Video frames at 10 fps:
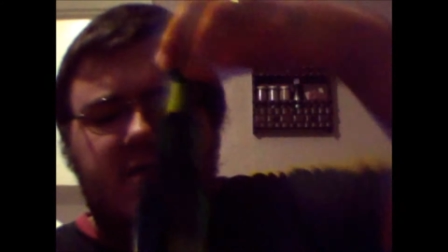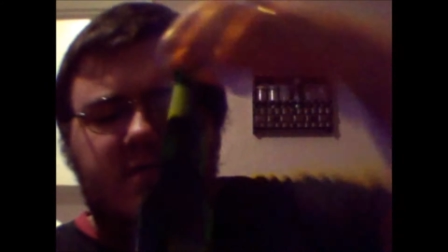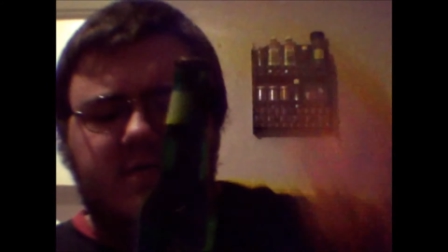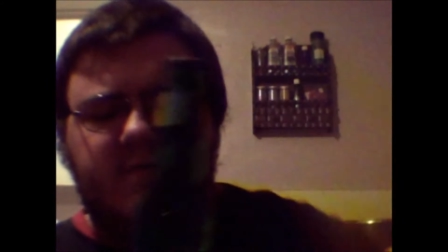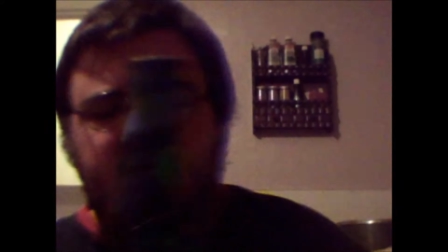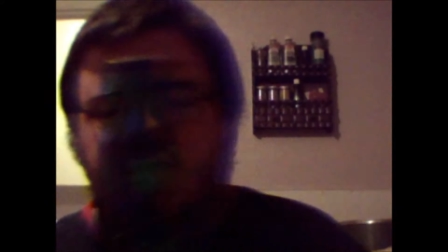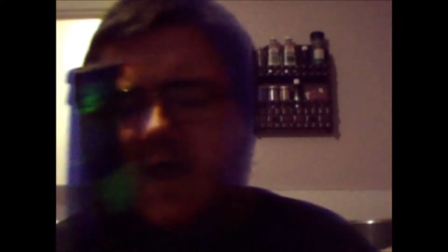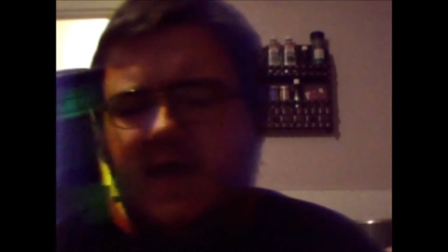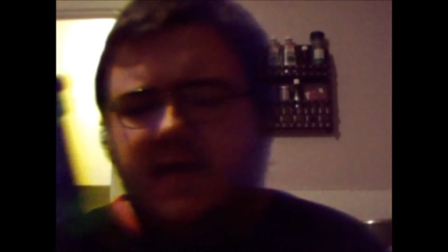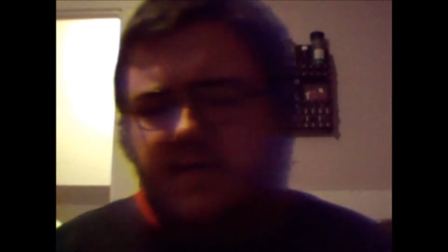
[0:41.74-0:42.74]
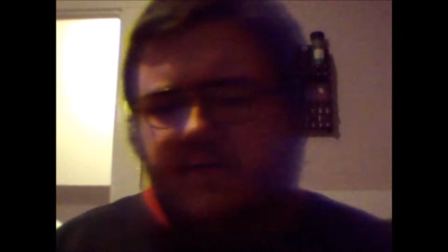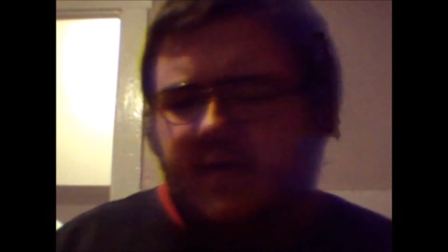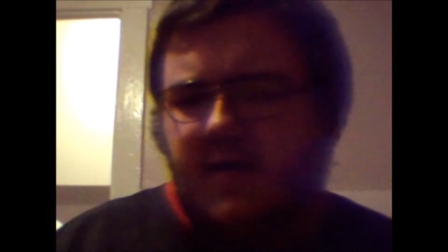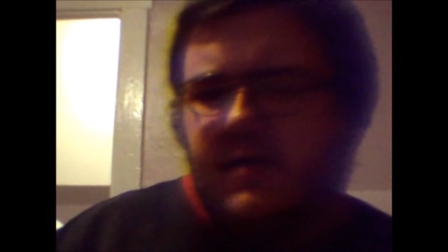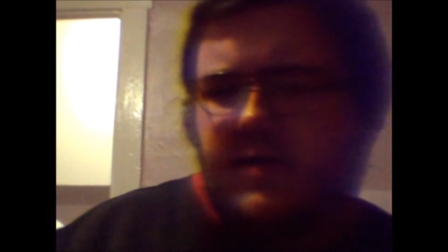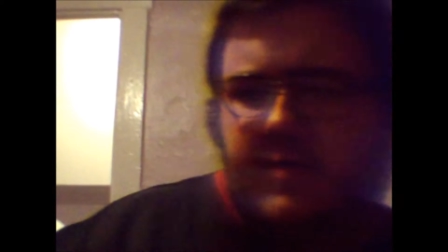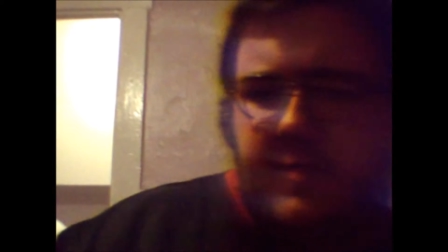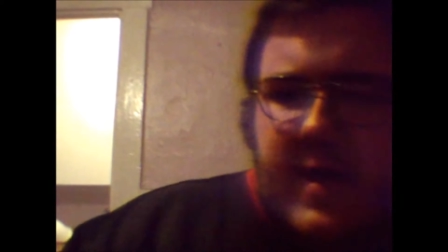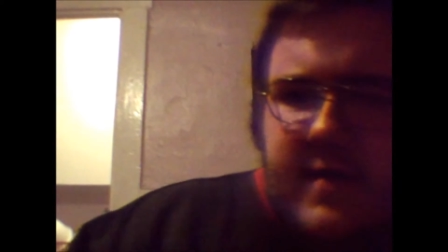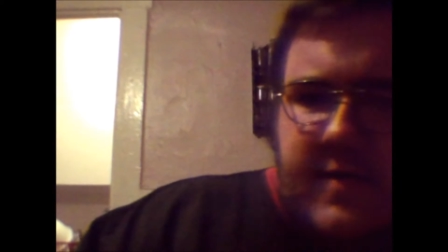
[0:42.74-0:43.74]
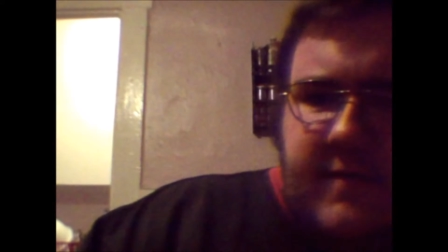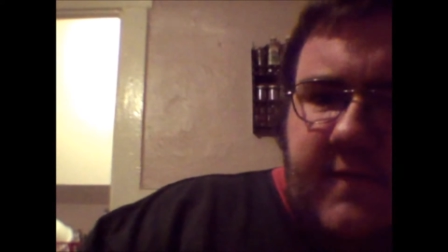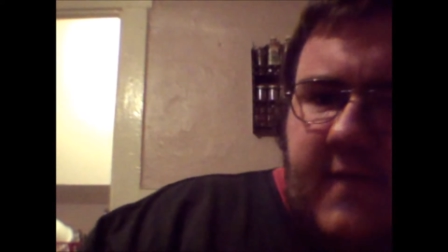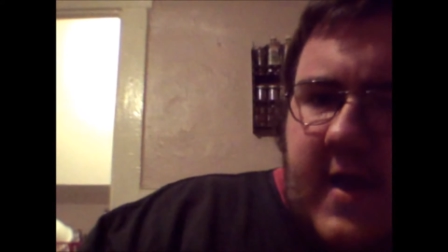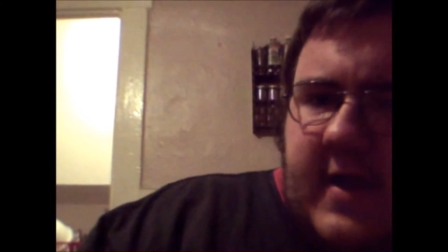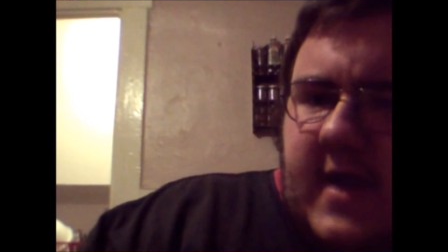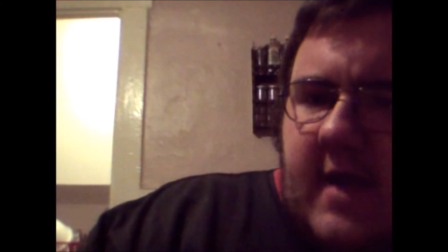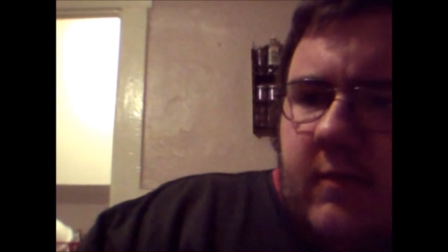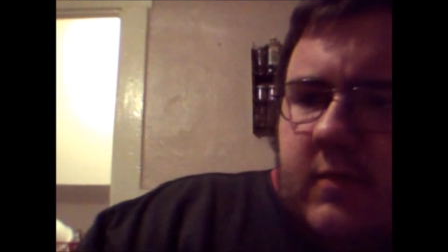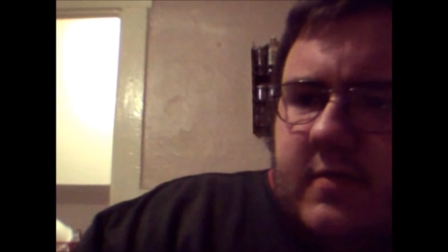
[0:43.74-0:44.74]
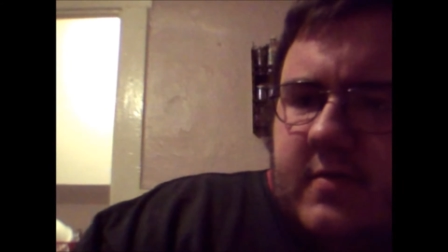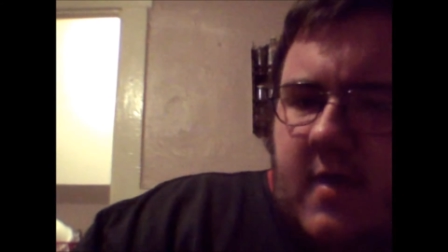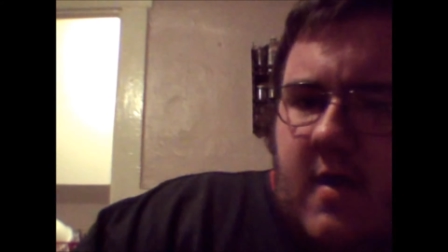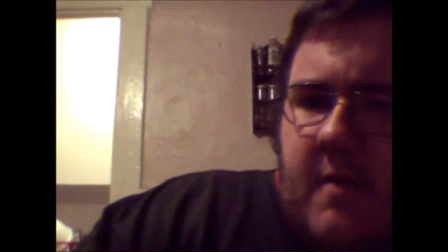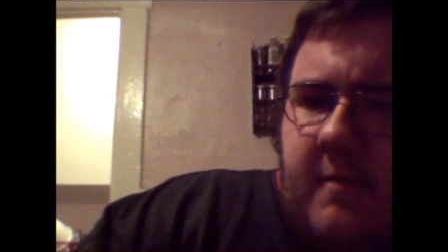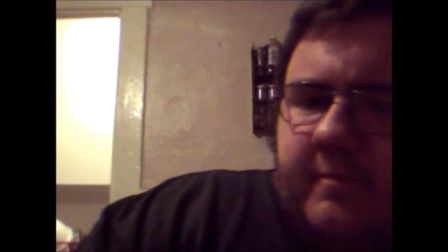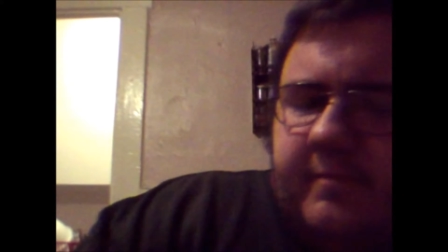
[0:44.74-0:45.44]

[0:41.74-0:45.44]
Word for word: This was kind of an unexpected find. I was um,